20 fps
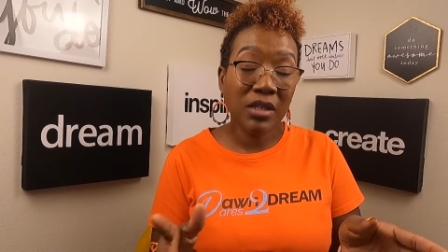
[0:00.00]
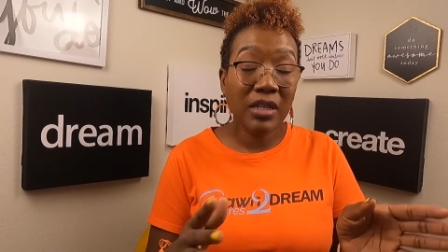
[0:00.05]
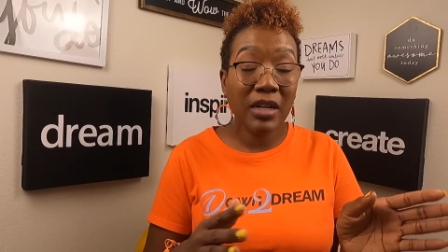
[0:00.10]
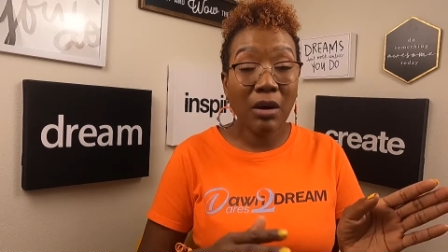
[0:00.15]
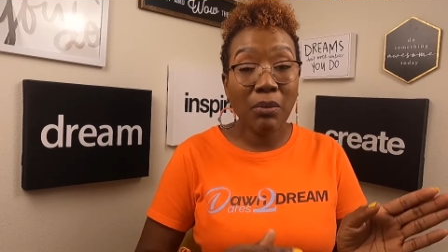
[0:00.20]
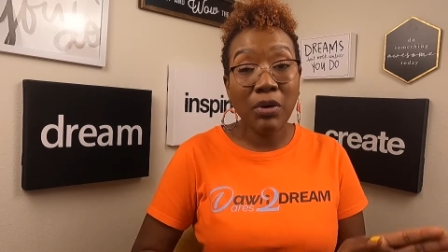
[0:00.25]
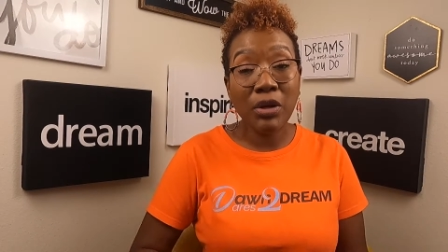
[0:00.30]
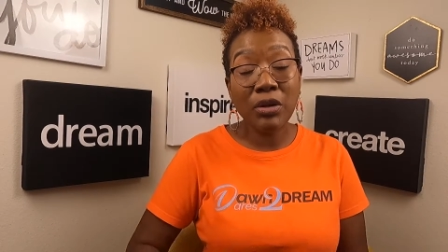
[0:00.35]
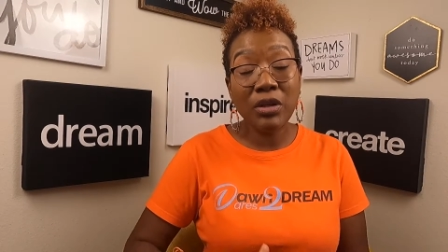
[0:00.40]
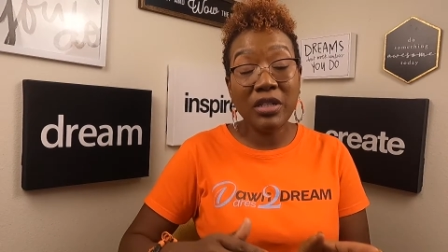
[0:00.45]
then
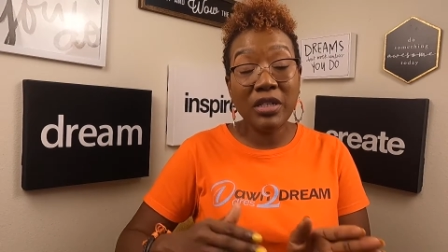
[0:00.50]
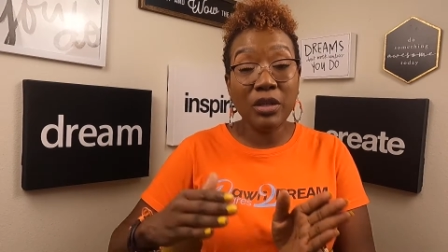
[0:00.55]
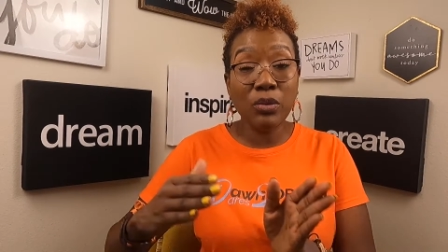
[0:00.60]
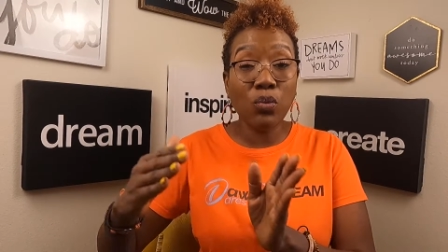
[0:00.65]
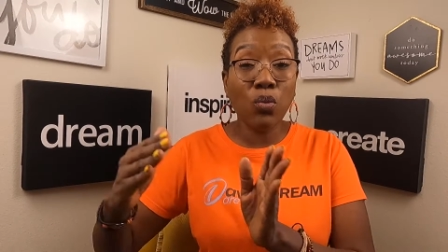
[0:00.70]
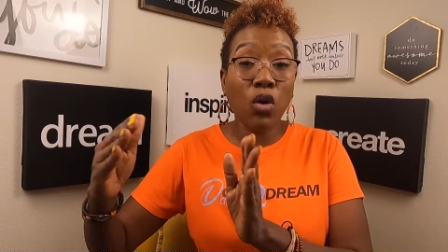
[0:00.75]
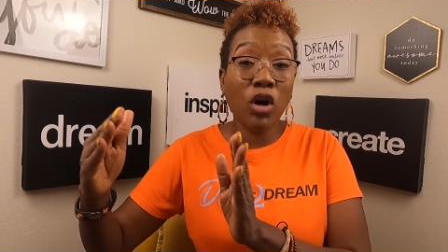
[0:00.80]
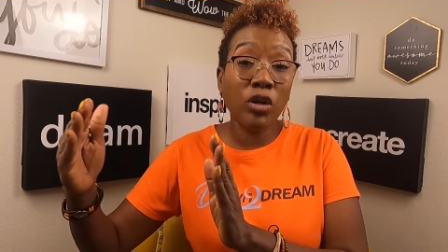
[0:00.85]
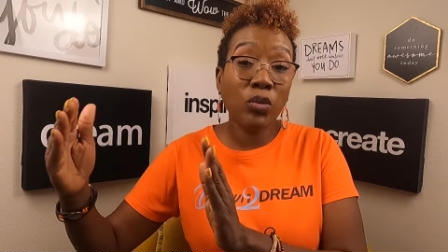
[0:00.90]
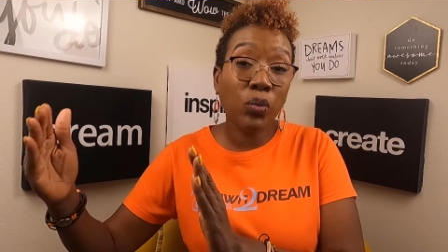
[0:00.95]
I
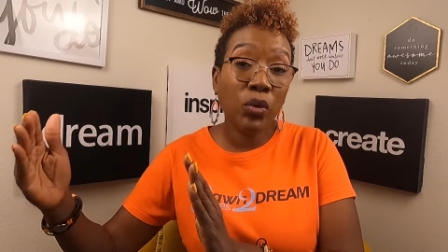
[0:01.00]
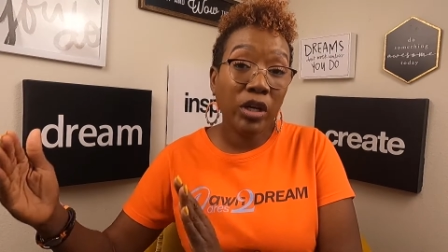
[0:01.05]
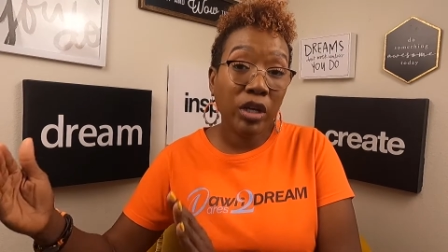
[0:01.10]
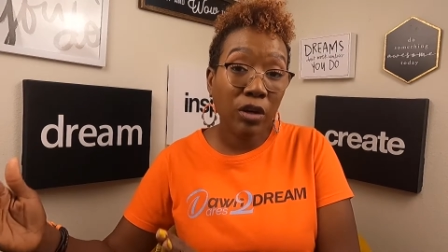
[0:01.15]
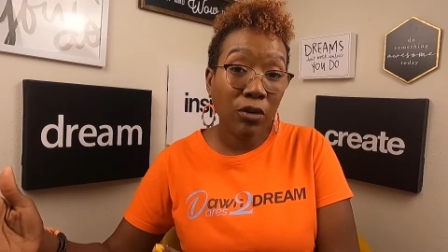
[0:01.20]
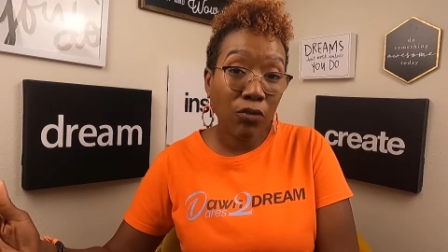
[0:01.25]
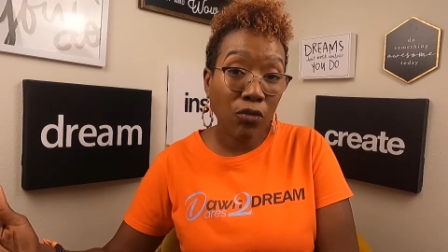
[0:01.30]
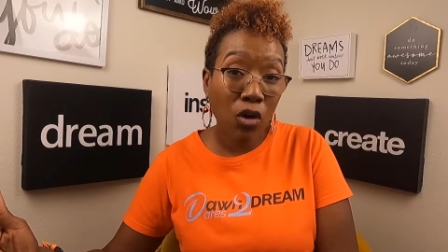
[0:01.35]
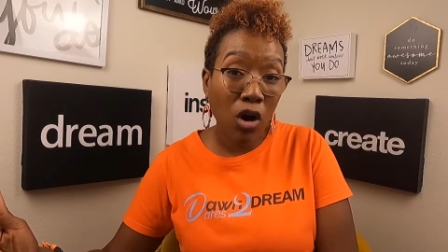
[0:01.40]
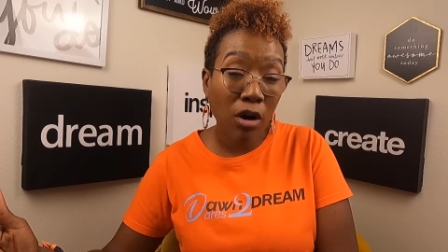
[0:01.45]
did 1
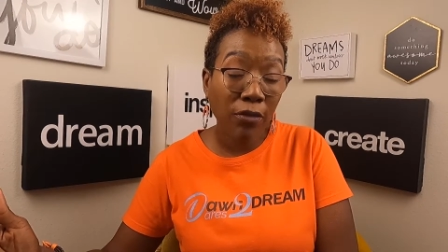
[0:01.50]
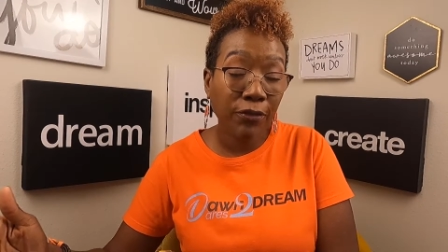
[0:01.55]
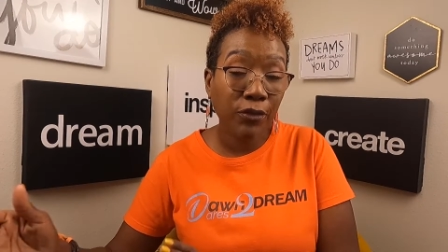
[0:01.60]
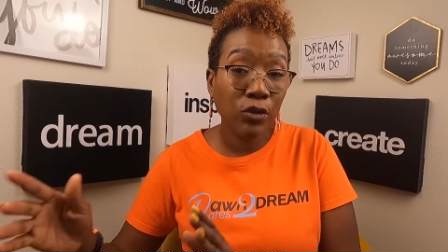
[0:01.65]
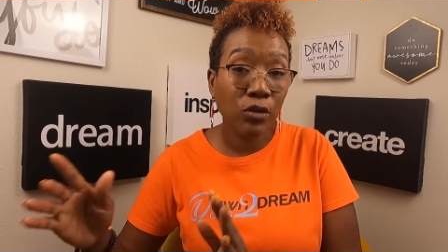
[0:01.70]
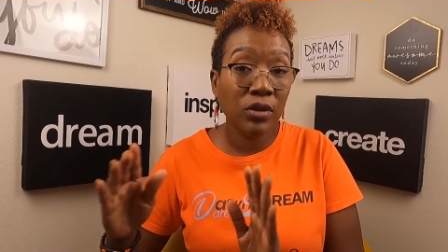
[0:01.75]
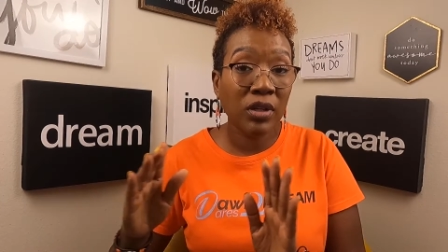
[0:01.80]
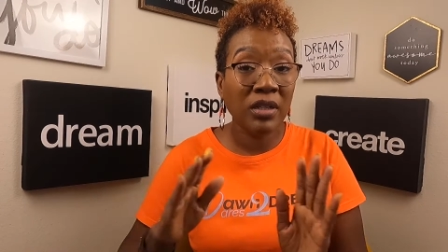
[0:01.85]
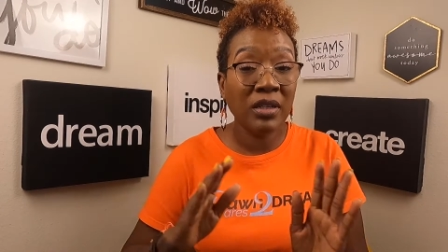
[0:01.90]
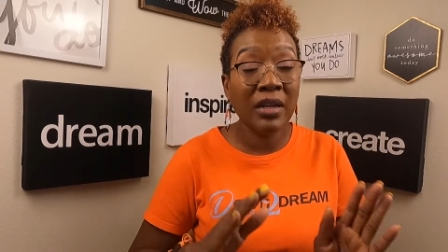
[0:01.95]
week of raw
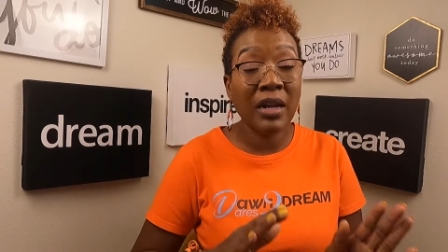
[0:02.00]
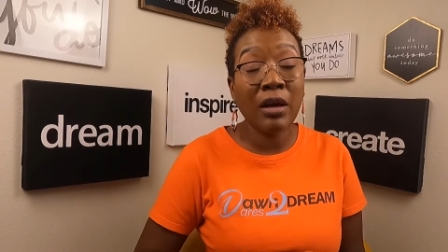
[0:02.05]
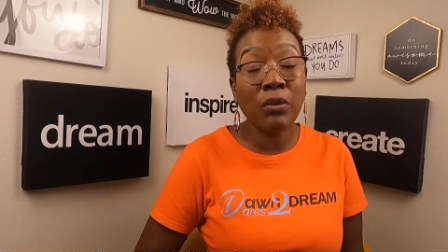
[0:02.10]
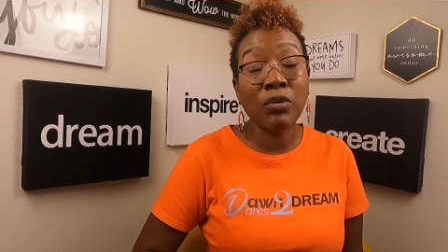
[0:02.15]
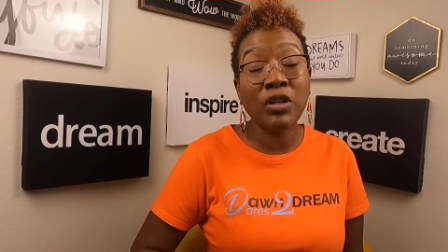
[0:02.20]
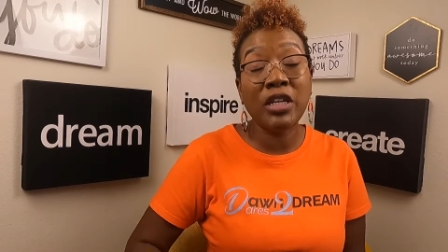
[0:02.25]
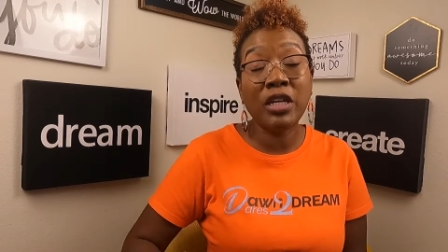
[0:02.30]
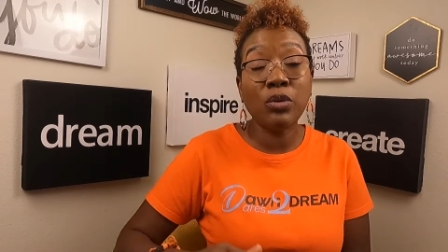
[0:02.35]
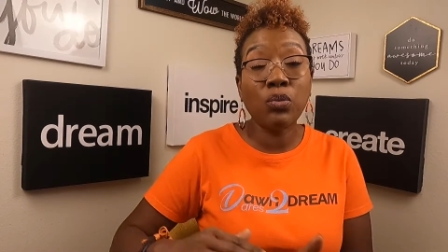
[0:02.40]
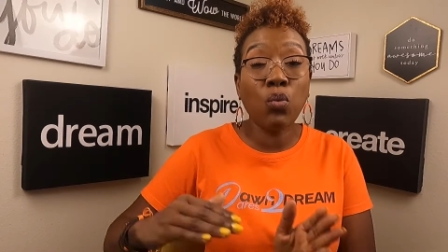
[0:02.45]
food, and then I
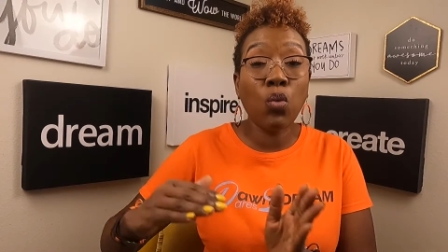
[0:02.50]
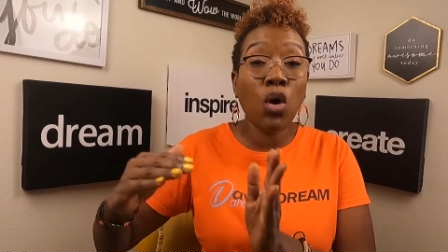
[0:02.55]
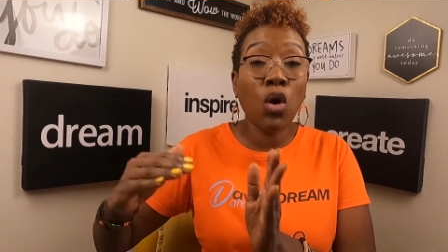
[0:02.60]
did